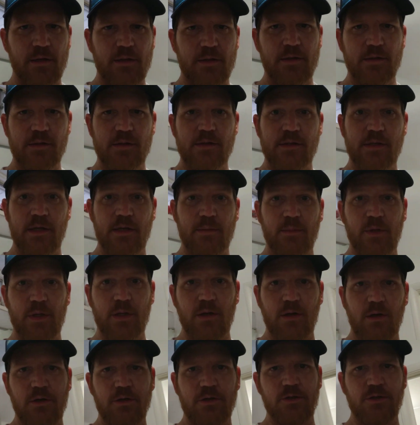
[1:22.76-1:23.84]
Stigma
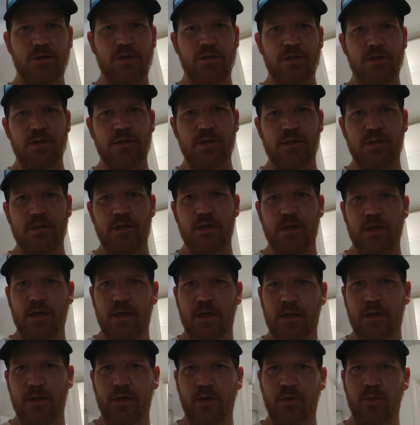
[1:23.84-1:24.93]
cartridges
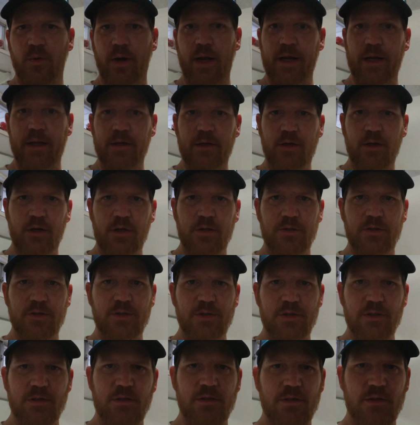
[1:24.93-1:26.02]
and the Rain
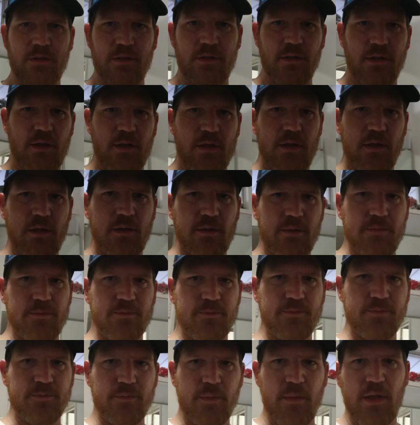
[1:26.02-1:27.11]
cartridges.
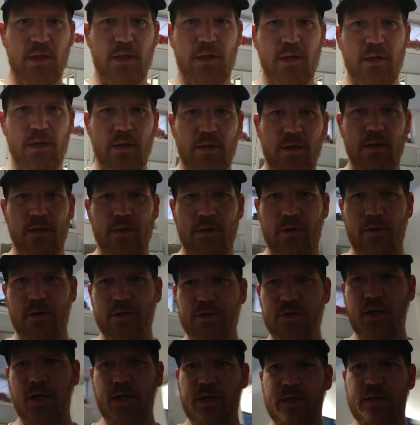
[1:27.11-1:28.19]
They're a
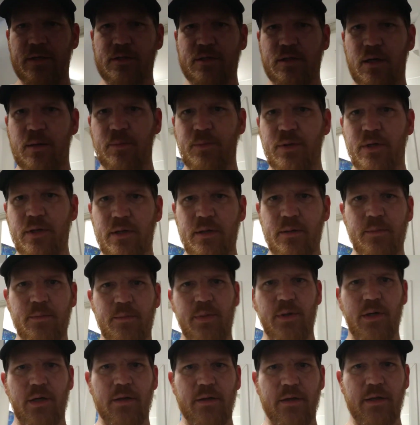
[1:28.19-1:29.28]
Chinese company,
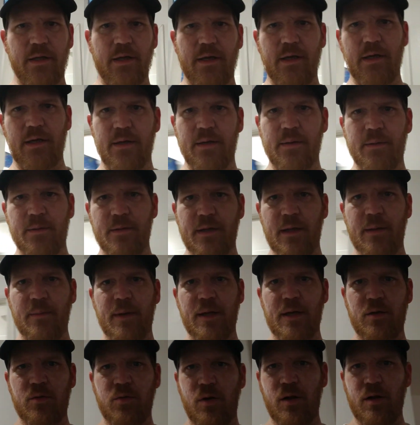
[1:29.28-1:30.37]
but they
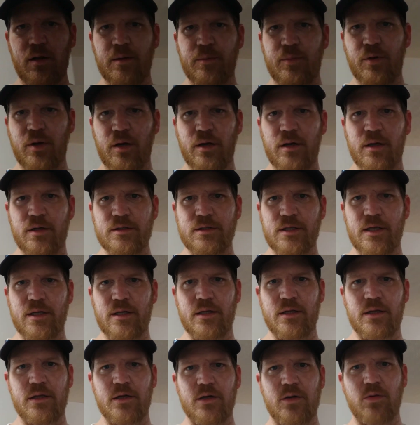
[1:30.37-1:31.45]
make quality products.
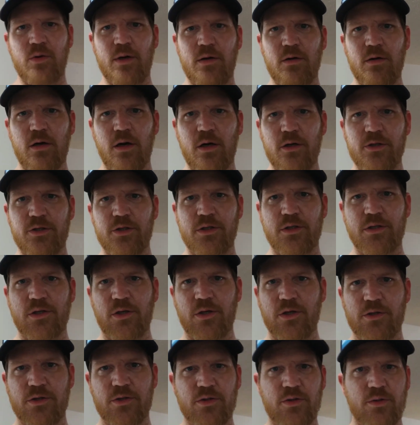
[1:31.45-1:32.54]
And the Quail cartridges
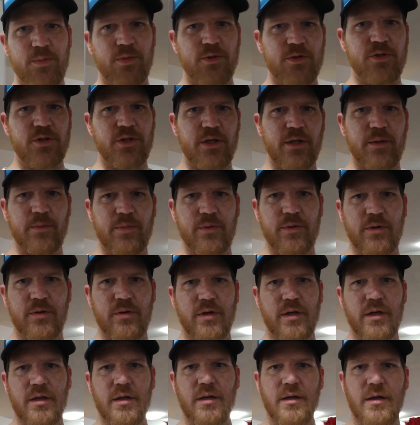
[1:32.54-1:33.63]
are super cheap. You
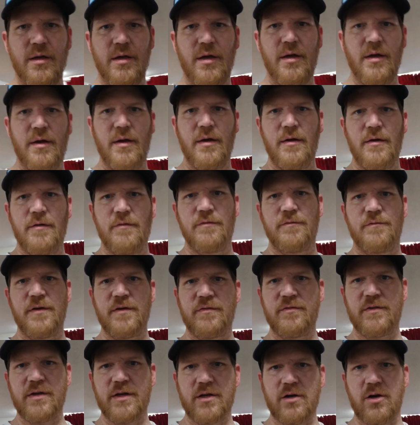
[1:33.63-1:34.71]
get
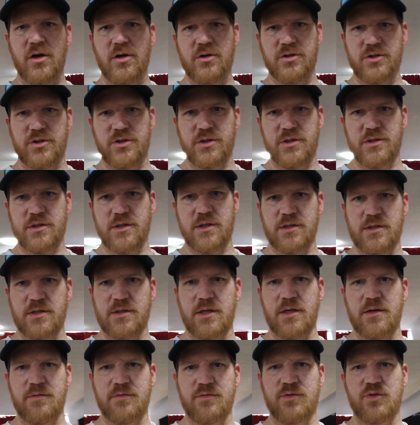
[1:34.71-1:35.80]
50 cartridges
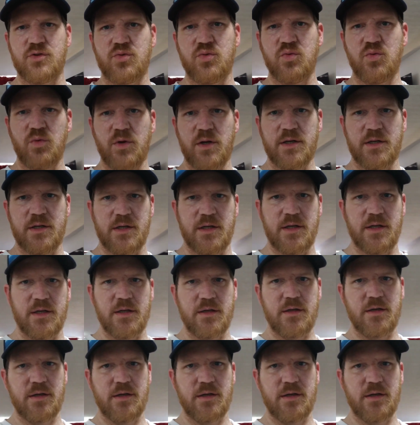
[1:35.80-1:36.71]
instead of 20.